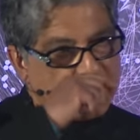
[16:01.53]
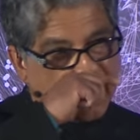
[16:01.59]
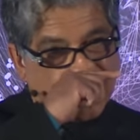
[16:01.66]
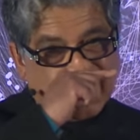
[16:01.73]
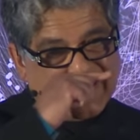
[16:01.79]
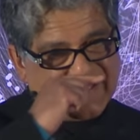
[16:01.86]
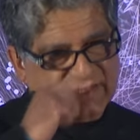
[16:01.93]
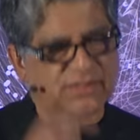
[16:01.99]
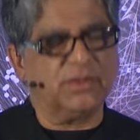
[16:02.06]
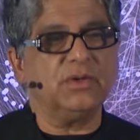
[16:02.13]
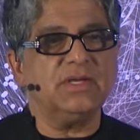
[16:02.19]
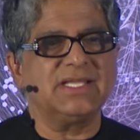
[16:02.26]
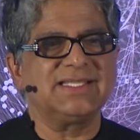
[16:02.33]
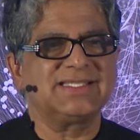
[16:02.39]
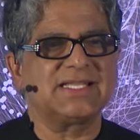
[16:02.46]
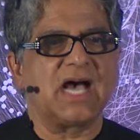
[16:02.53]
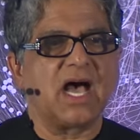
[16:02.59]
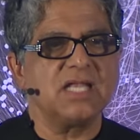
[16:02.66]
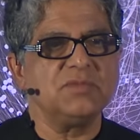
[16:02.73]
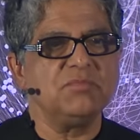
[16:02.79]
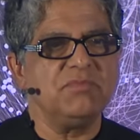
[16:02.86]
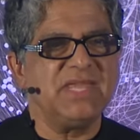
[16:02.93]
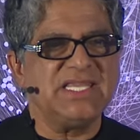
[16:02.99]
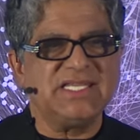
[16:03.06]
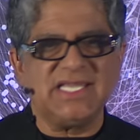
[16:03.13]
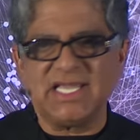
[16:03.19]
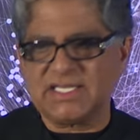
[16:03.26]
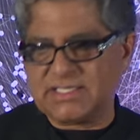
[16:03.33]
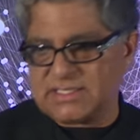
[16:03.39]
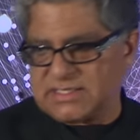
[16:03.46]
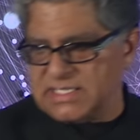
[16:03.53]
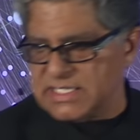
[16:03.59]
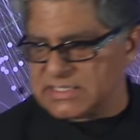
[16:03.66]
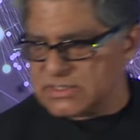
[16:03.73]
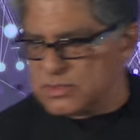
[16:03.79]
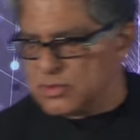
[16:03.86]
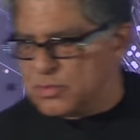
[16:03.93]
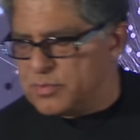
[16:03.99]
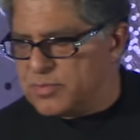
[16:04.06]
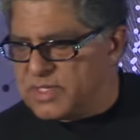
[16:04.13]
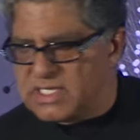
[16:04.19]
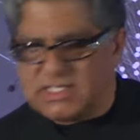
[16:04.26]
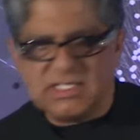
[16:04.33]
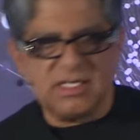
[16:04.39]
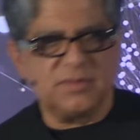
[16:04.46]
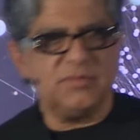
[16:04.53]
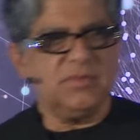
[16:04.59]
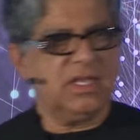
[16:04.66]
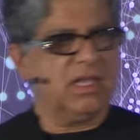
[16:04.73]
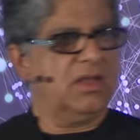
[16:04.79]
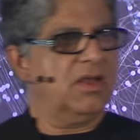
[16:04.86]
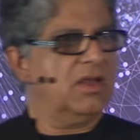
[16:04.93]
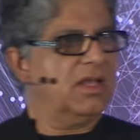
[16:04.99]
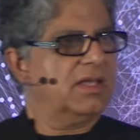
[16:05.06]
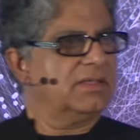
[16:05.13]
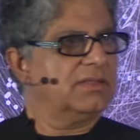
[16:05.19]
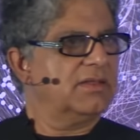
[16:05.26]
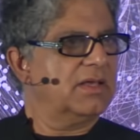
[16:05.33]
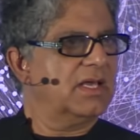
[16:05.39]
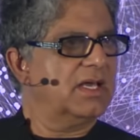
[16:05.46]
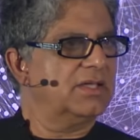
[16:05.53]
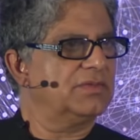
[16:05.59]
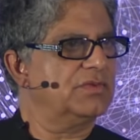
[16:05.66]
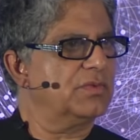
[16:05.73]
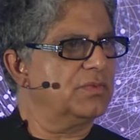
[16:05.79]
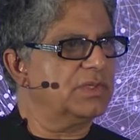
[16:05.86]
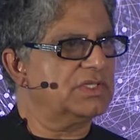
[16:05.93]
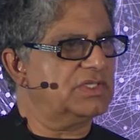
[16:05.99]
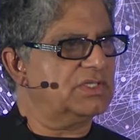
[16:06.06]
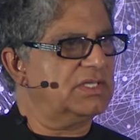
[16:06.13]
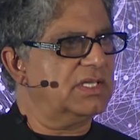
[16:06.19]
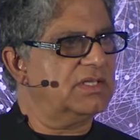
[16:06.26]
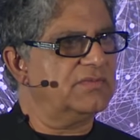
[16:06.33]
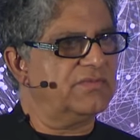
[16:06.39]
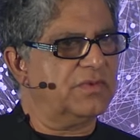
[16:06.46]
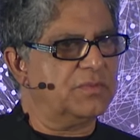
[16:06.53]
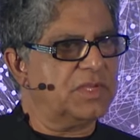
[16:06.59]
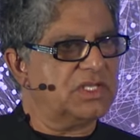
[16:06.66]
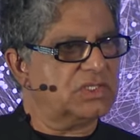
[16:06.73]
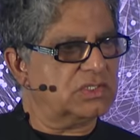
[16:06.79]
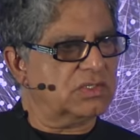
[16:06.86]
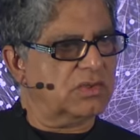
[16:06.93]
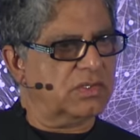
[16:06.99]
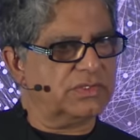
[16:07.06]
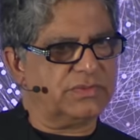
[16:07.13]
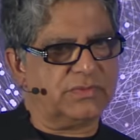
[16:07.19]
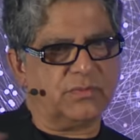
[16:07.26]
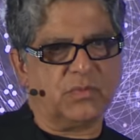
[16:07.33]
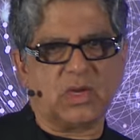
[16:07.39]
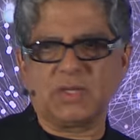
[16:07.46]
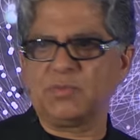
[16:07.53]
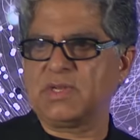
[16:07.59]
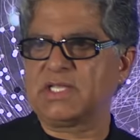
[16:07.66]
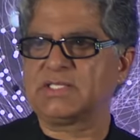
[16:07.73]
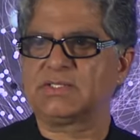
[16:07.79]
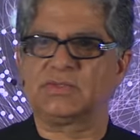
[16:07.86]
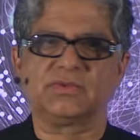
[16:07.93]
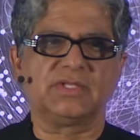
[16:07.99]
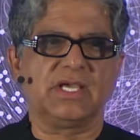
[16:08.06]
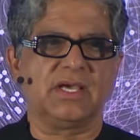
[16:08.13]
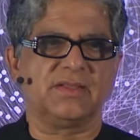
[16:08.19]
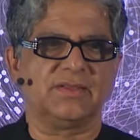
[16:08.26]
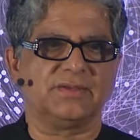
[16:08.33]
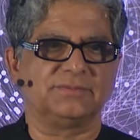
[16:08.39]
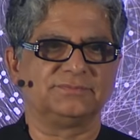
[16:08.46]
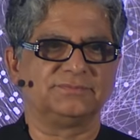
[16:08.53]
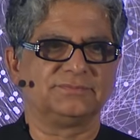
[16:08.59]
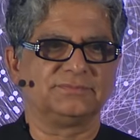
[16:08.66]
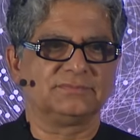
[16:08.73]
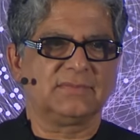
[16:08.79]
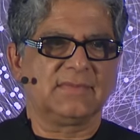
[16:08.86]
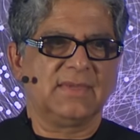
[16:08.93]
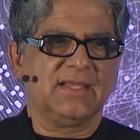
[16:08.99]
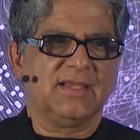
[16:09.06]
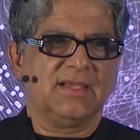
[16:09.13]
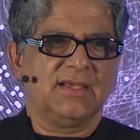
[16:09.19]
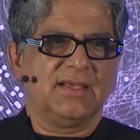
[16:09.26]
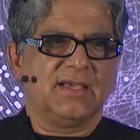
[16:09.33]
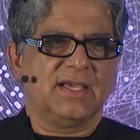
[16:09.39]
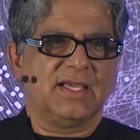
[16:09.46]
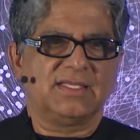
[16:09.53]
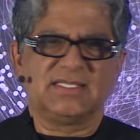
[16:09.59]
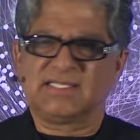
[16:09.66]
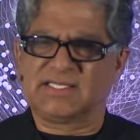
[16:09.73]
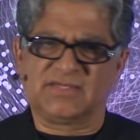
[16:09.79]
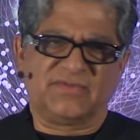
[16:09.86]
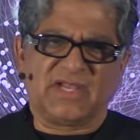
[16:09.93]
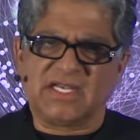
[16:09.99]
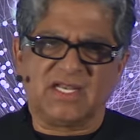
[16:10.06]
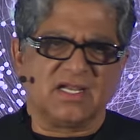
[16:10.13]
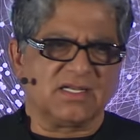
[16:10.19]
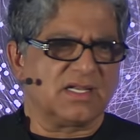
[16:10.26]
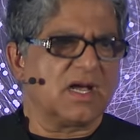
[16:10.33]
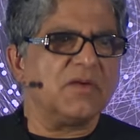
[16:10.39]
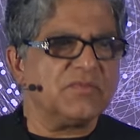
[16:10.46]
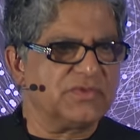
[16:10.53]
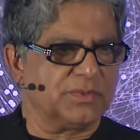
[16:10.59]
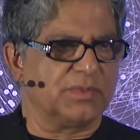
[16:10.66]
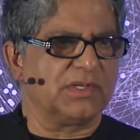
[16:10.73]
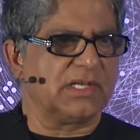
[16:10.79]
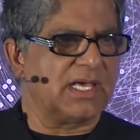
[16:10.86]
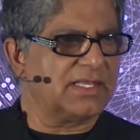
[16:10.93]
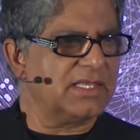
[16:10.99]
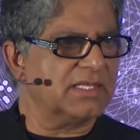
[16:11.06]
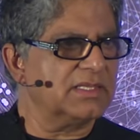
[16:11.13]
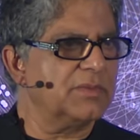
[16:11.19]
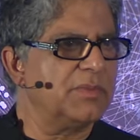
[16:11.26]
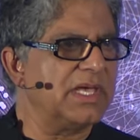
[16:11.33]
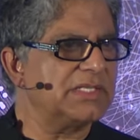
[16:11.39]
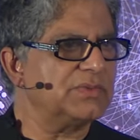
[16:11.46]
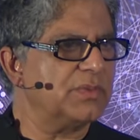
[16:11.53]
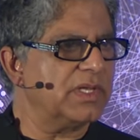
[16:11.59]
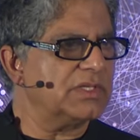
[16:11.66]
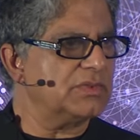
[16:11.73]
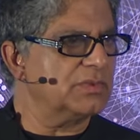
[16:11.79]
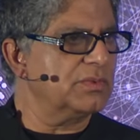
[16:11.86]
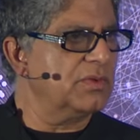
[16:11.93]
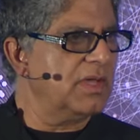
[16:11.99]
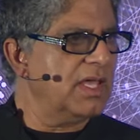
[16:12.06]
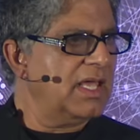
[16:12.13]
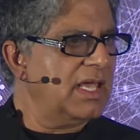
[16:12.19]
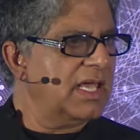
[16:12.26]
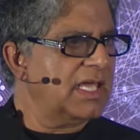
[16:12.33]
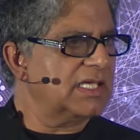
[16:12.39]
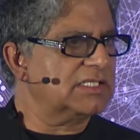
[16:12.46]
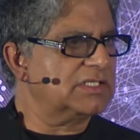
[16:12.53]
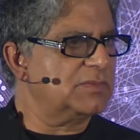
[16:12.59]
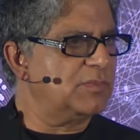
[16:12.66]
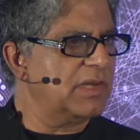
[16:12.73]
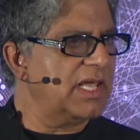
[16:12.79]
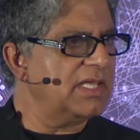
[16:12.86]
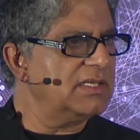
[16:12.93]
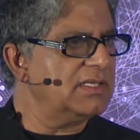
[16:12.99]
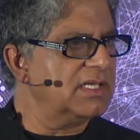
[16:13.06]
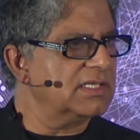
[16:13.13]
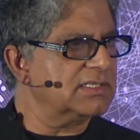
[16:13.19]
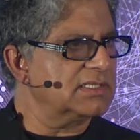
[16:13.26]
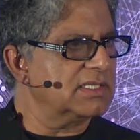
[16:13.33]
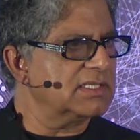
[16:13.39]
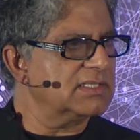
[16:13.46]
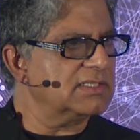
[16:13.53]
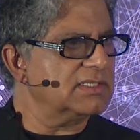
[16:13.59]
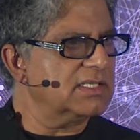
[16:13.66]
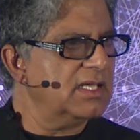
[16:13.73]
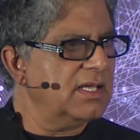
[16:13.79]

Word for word: also, it's unmediated. There's no medium through which the information goes from one place to the other. And this is very uncomfortable. I think the best way to explain this is